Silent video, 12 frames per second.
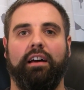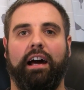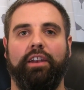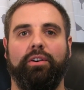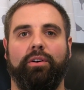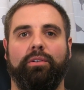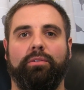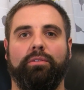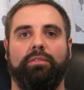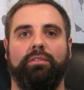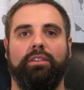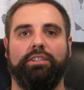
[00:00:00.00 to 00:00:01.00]
I
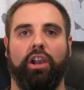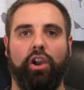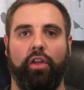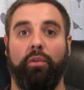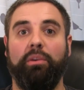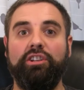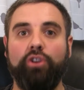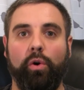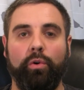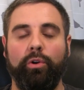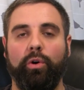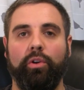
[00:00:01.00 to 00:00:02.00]
know there's a lot that we
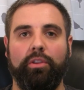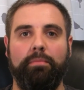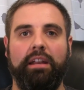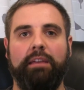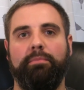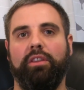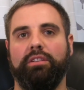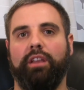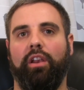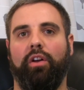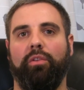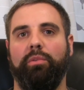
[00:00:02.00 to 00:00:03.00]
don't know at the minute, but there's a
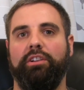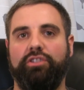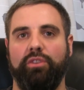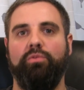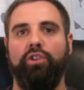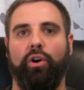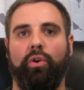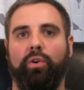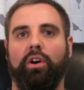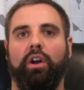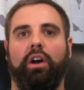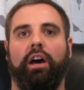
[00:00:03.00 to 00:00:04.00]
lot that we do know,